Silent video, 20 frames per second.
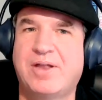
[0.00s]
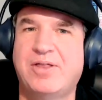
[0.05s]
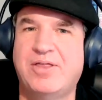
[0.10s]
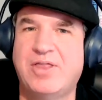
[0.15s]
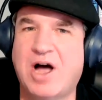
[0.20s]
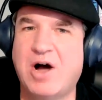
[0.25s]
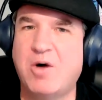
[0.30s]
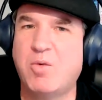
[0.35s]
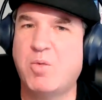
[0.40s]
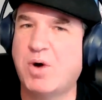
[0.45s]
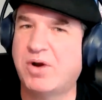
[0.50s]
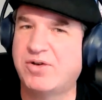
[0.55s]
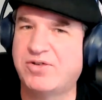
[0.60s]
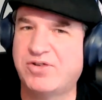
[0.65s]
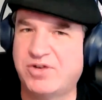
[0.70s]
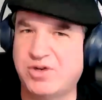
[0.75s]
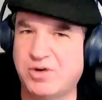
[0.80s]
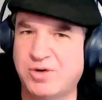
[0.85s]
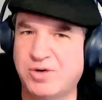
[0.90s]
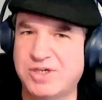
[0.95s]
not want
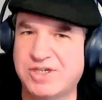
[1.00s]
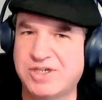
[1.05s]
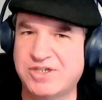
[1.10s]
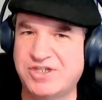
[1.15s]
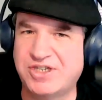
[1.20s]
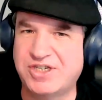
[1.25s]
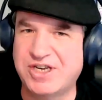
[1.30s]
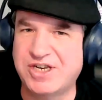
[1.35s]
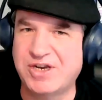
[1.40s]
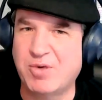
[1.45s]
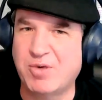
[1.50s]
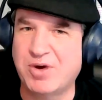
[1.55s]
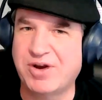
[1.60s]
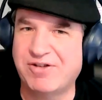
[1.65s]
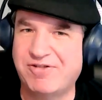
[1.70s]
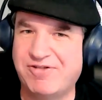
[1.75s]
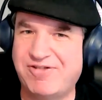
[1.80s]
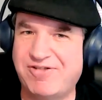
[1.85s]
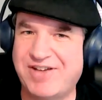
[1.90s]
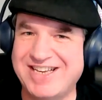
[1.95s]
to do it because you didn't want
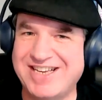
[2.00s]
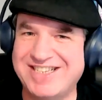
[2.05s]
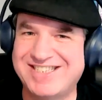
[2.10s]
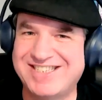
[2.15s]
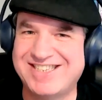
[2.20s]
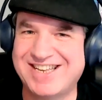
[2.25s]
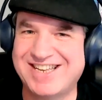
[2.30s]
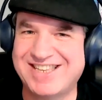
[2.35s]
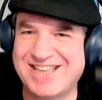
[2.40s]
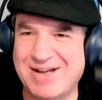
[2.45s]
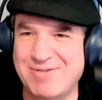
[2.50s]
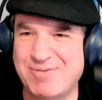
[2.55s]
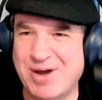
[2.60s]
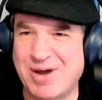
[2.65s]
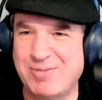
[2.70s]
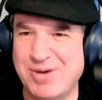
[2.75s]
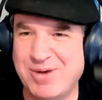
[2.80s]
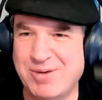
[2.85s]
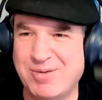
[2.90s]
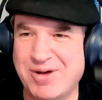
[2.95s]
to face that
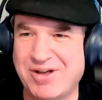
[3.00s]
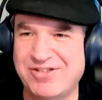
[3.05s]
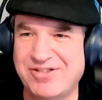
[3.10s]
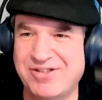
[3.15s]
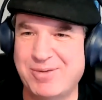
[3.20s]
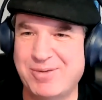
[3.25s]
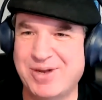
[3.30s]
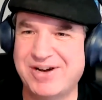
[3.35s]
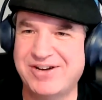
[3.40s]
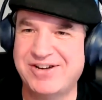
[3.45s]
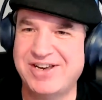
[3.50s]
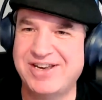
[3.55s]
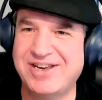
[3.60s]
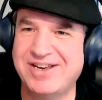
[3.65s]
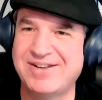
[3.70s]
might be a possibility?